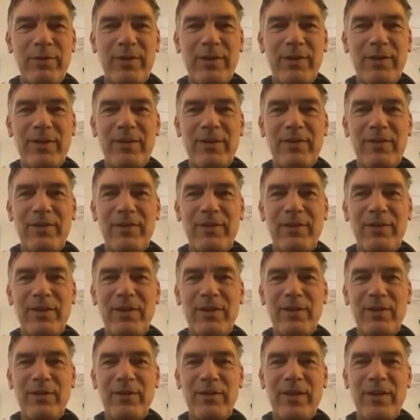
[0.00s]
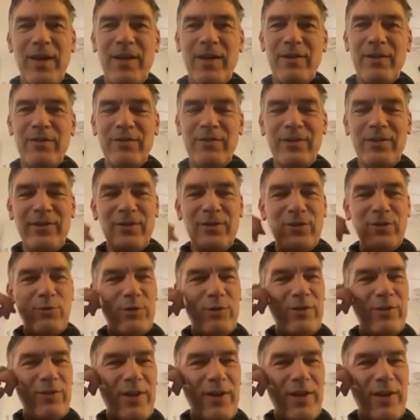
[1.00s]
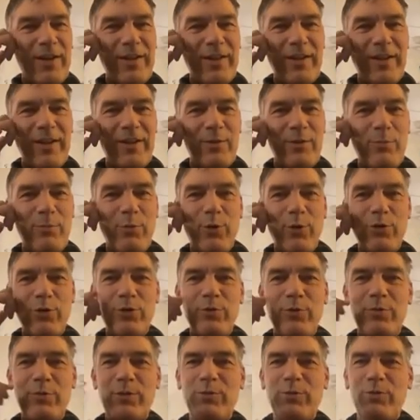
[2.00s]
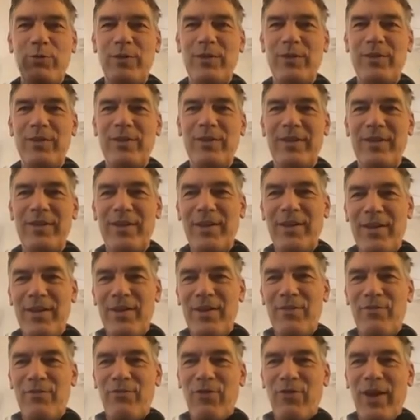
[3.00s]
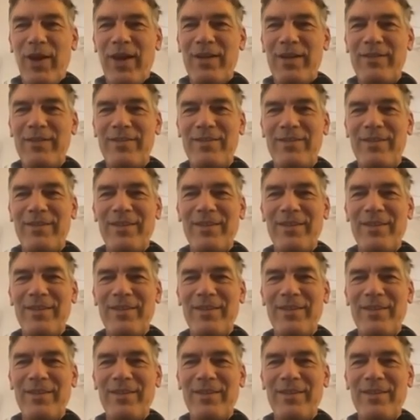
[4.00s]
in a little town in switzerland at the border between France,